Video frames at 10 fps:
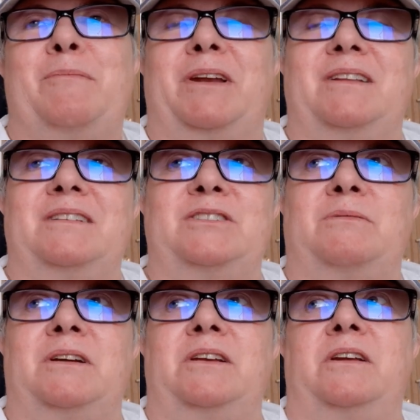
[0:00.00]
But in
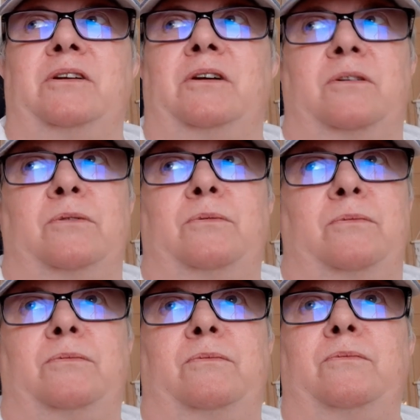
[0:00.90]
this one, you
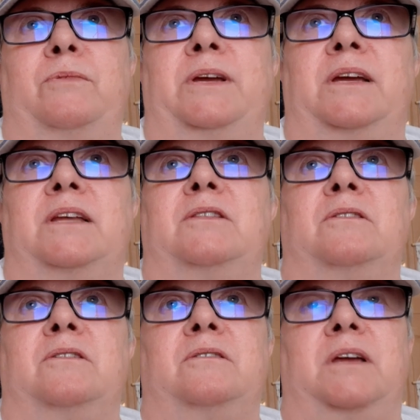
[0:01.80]
know, we can
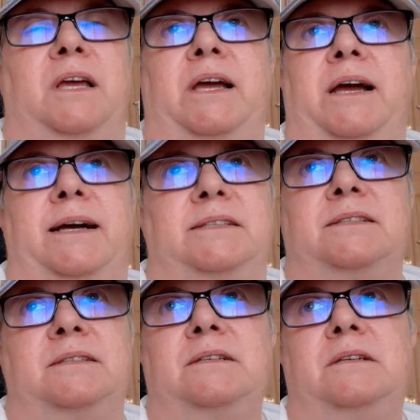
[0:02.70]
look
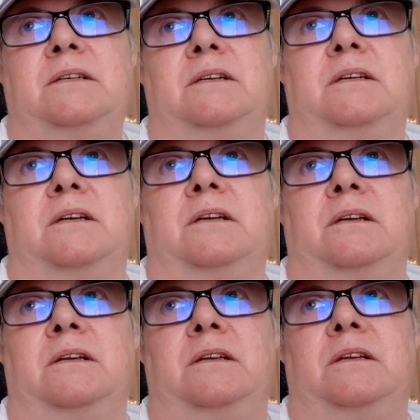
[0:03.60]
at
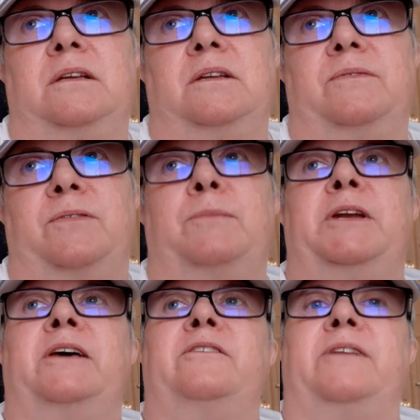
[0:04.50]
from
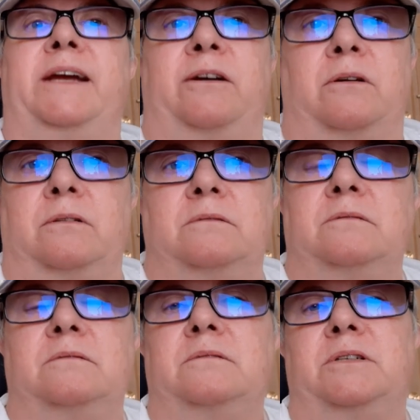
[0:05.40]
another angle.
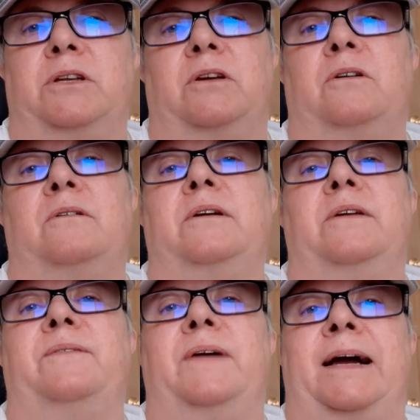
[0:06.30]
You know,
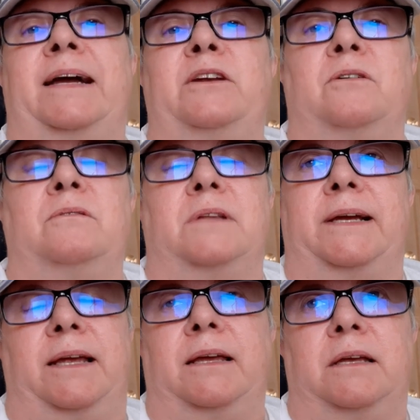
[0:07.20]
if I don't
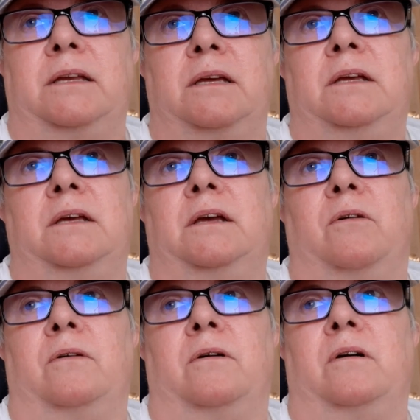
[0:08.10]
like it
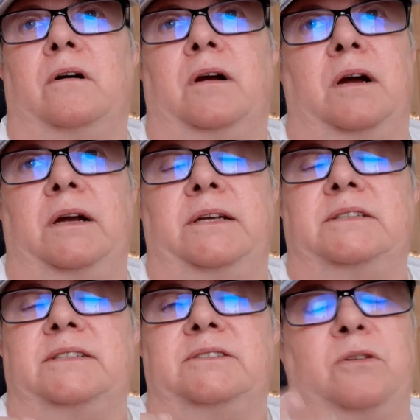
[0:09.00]
or
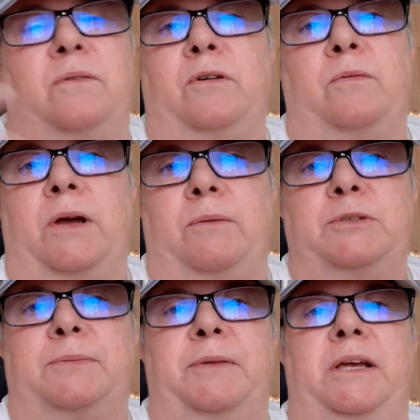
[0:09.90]
it just
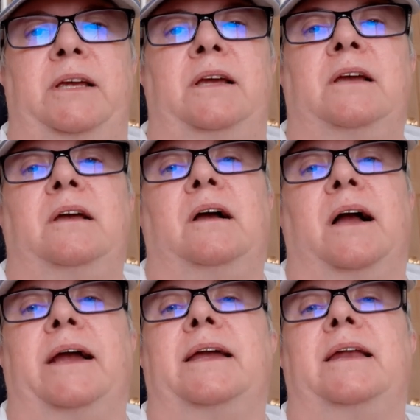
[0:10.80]
overwhelms me,
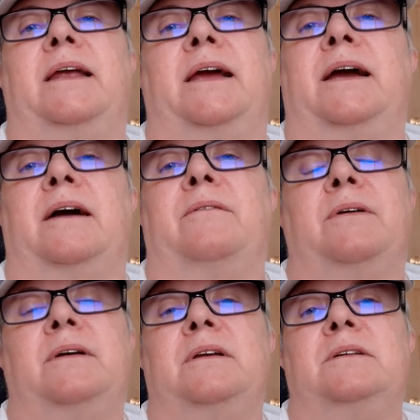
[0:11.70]
I can have
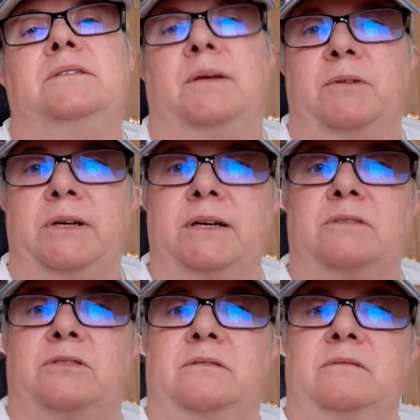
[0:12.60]
someone
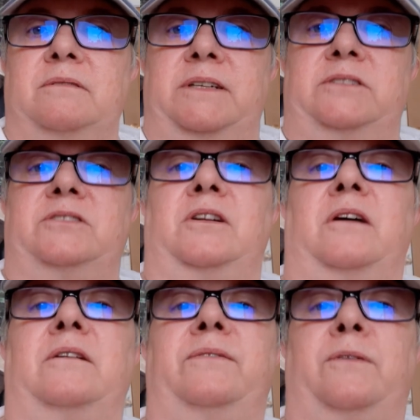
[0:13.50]
else
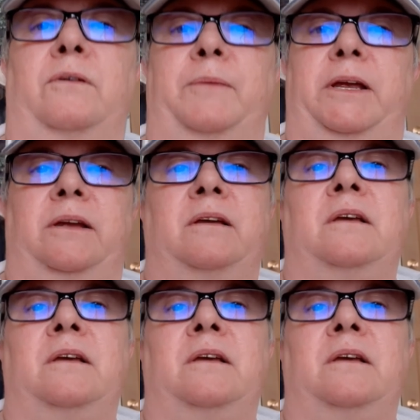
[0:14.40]
install it for me.